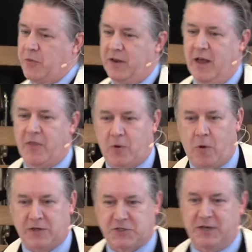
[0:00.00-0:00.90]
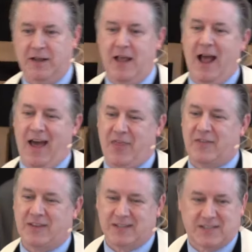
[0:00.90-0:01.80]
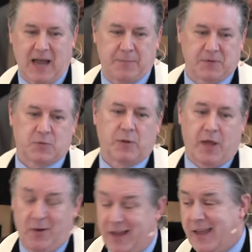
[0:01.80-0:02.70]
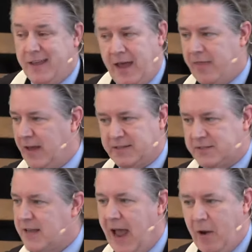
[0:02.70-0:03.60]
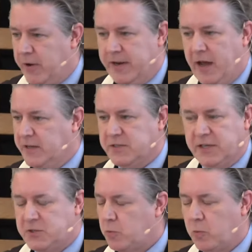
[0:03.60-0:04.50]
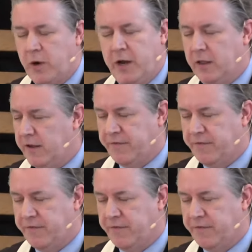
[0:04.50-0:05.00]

with another question, I think the disciples would go, "Yeah, that's how he does. It's really